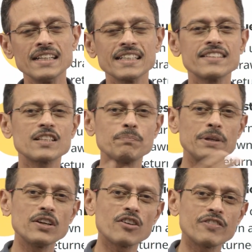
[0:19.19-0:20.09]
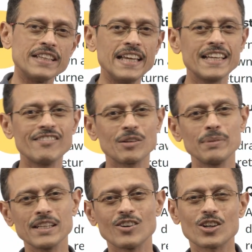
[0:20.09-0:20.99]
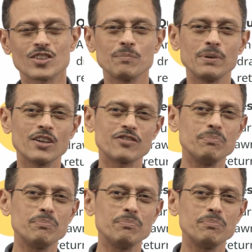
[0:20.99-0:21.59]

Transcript: Is it P of A given B, or is it P of